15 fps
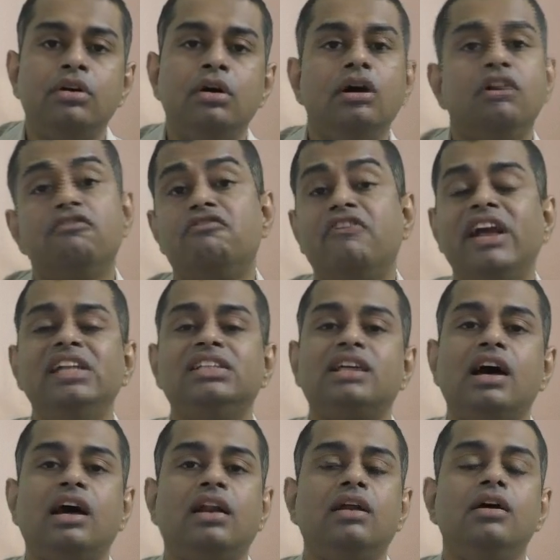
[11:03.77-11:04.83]
Why,
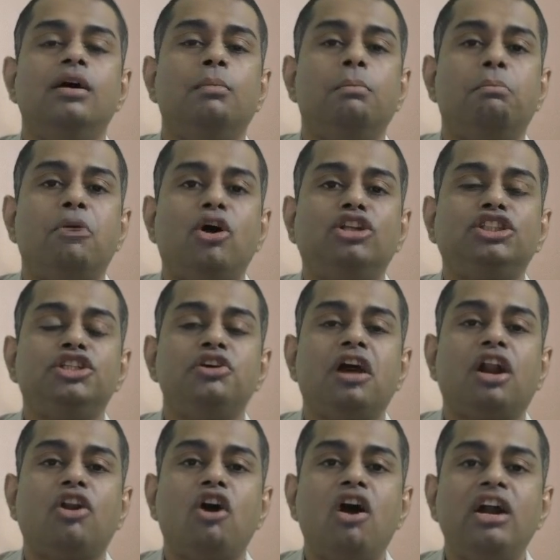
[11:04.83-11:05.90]
sir? Boss, you
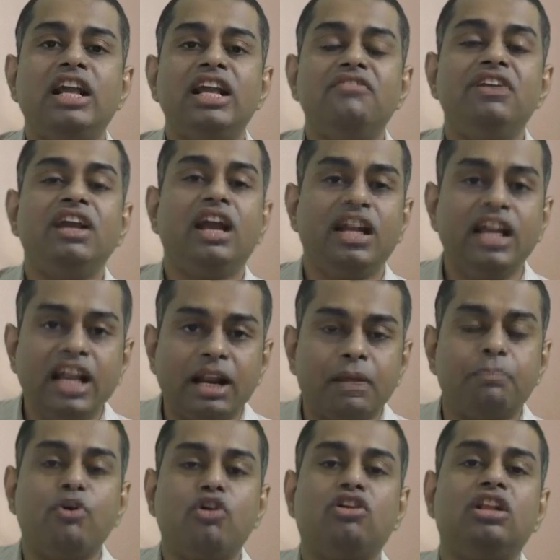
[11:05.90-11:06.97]
are not giving any
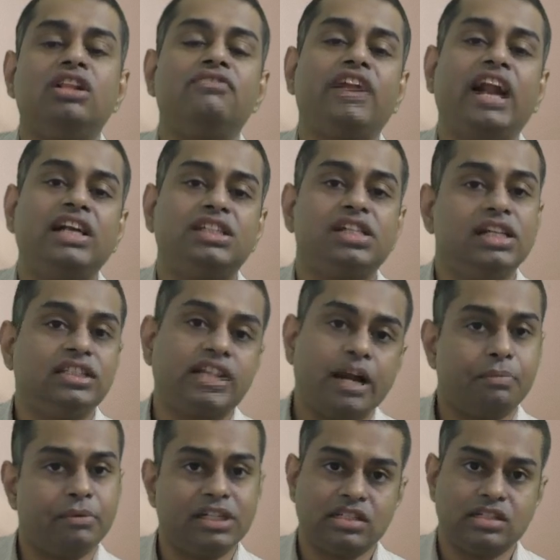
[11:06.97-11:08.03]
report on the financial
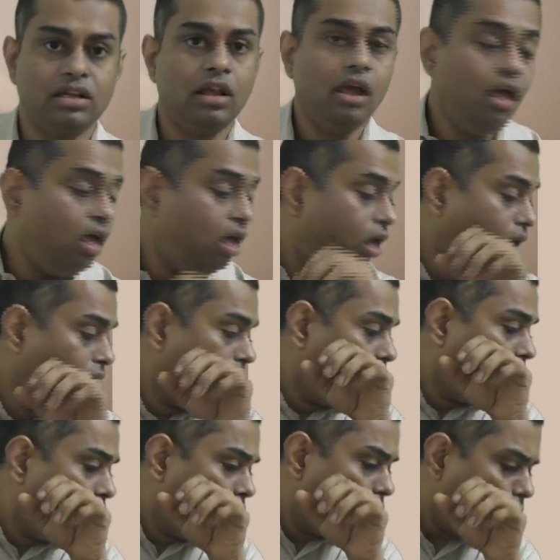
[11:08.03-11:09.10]
statements.
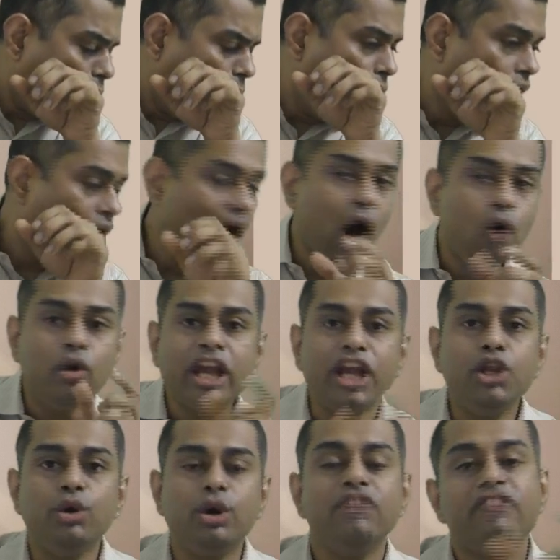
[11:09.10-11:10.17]
How can
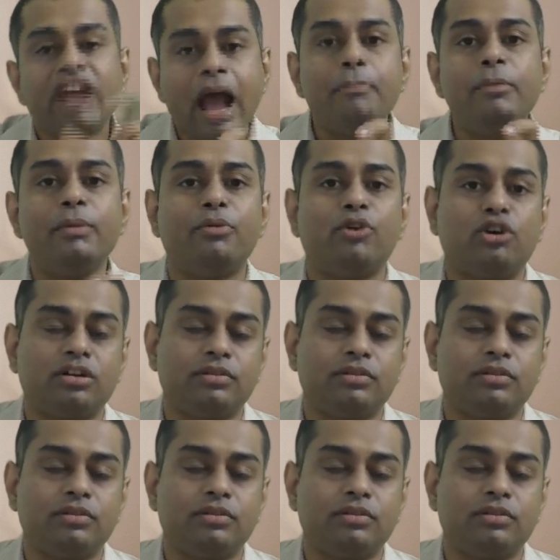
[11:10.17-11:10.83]
you give CAM report?